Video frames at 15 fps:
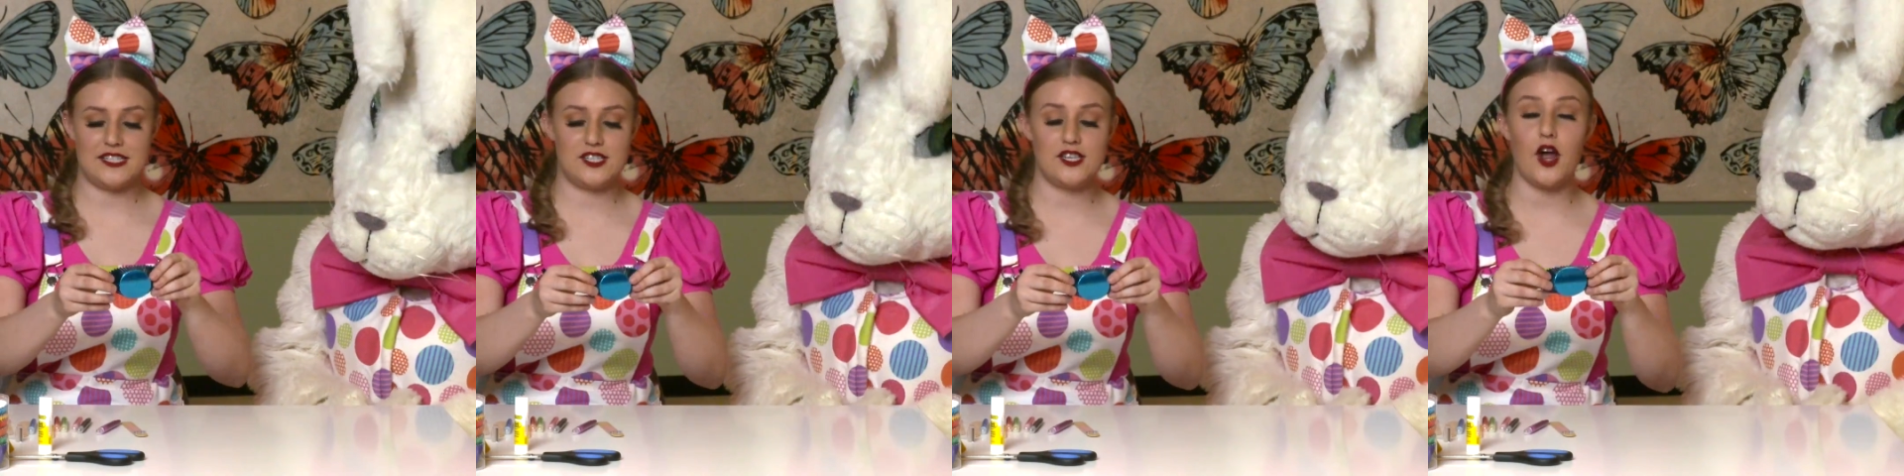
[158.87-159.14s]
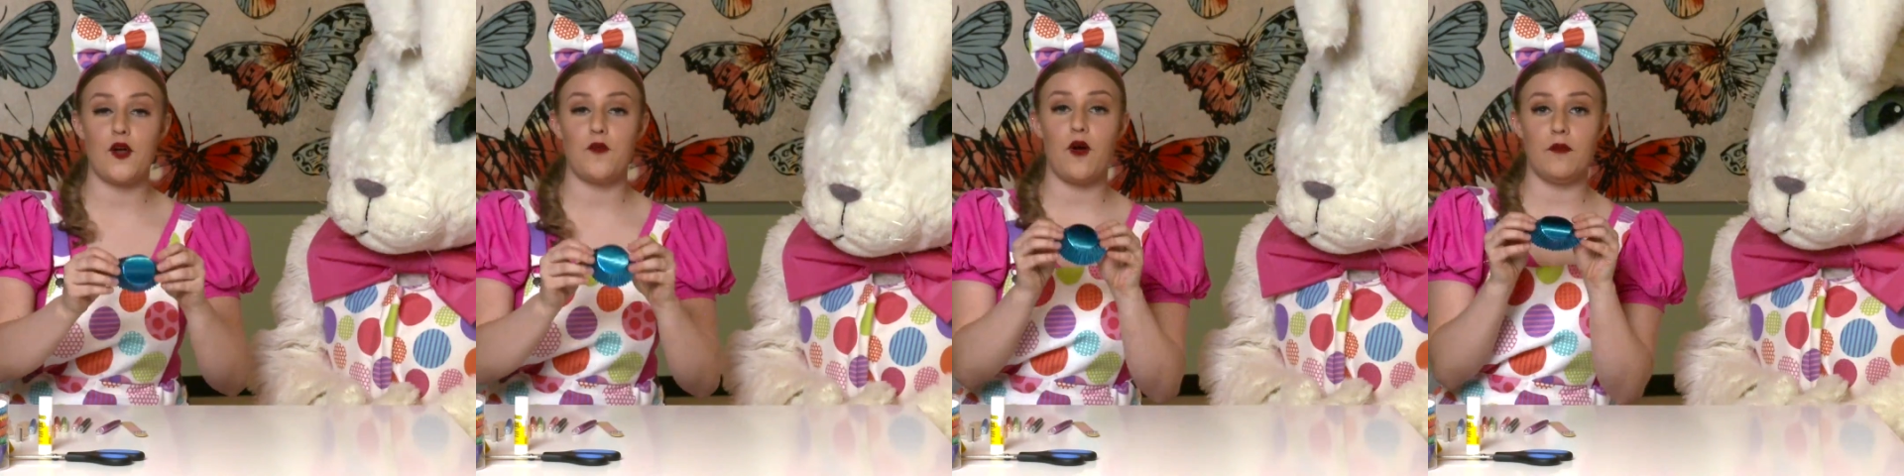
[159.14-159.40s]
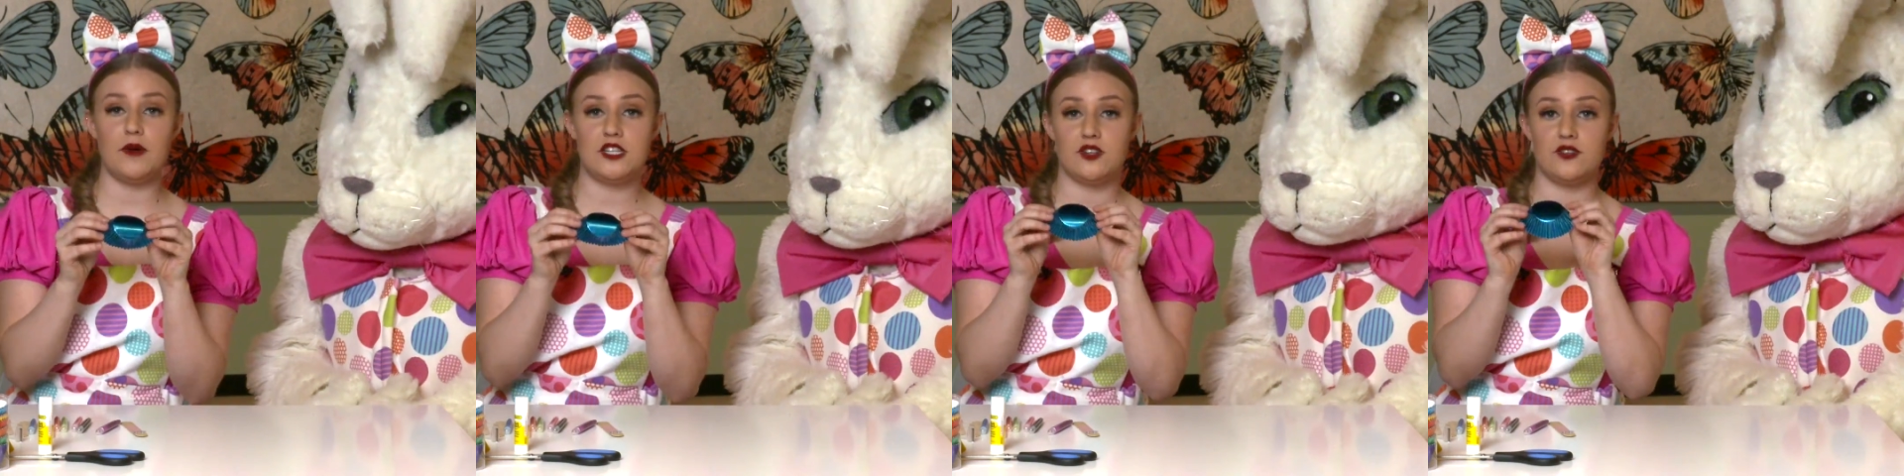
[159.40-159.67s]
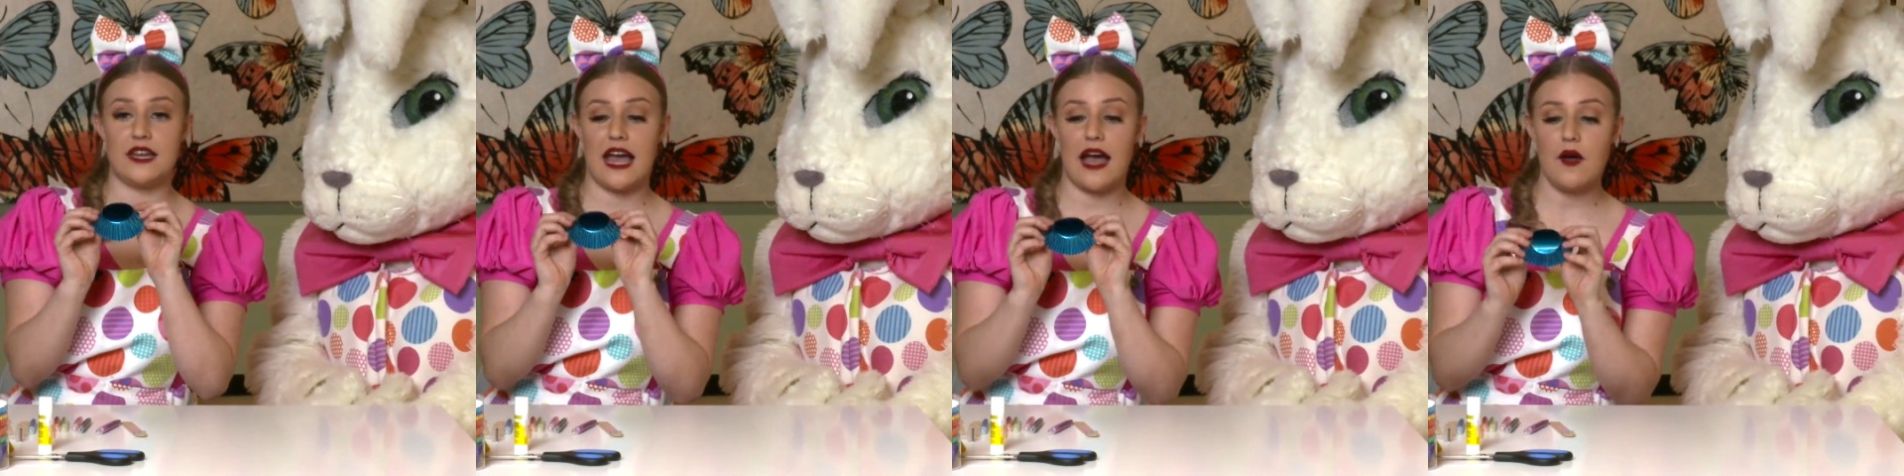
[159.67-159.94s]
So what we do
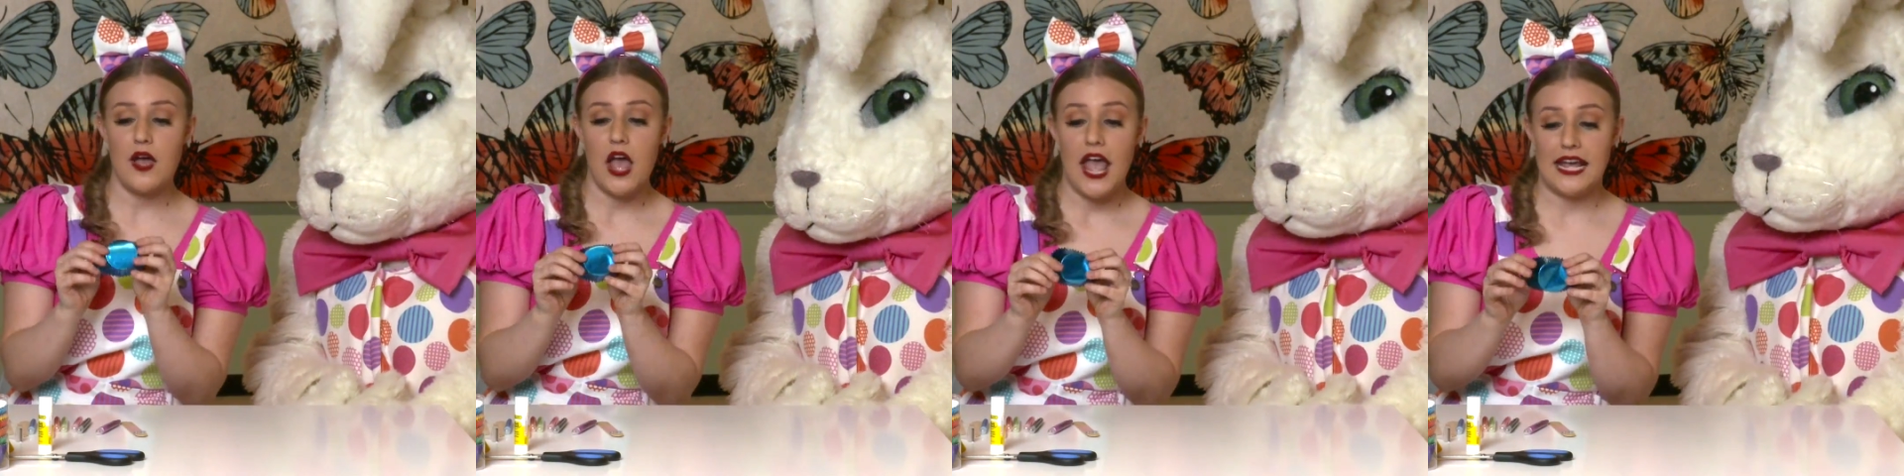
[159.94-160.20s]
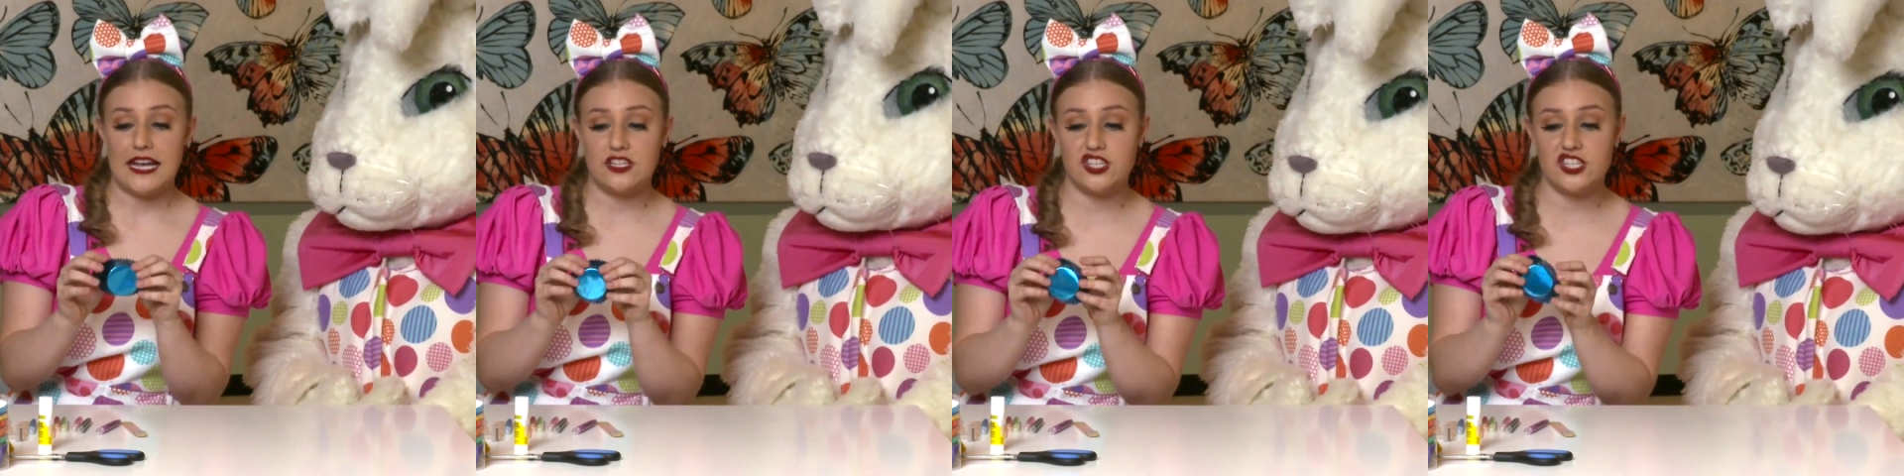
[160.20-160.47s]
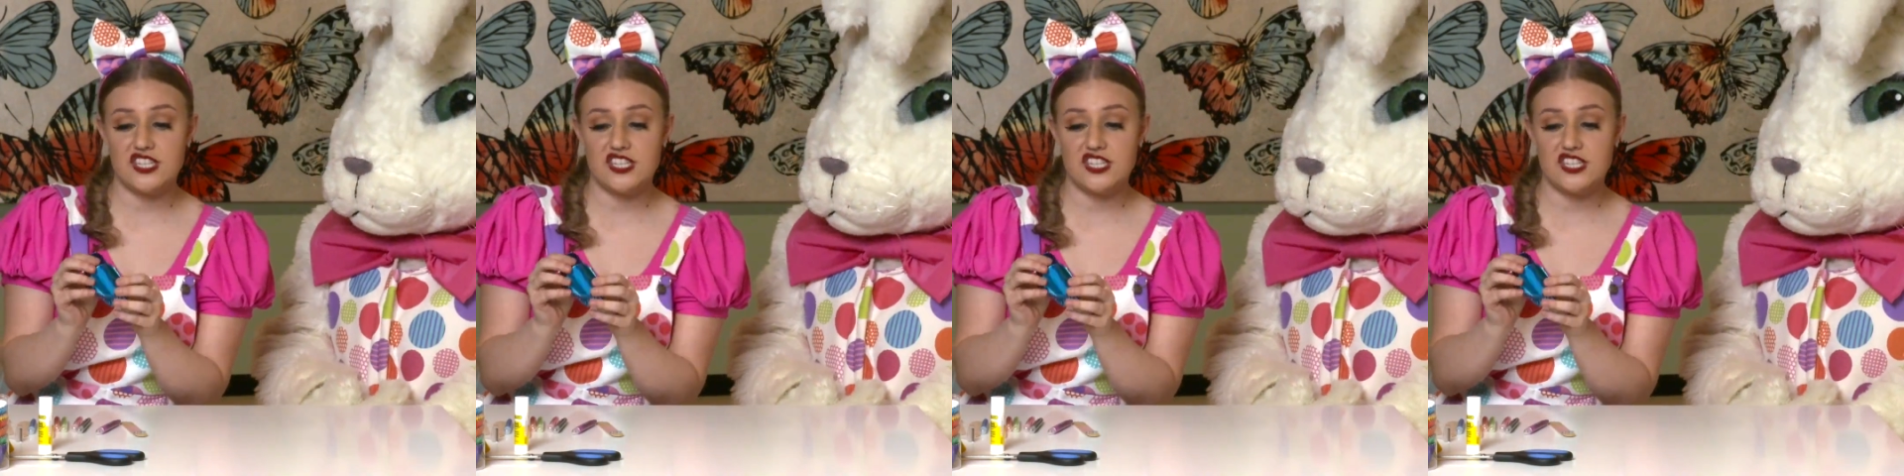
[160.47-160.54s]
now is you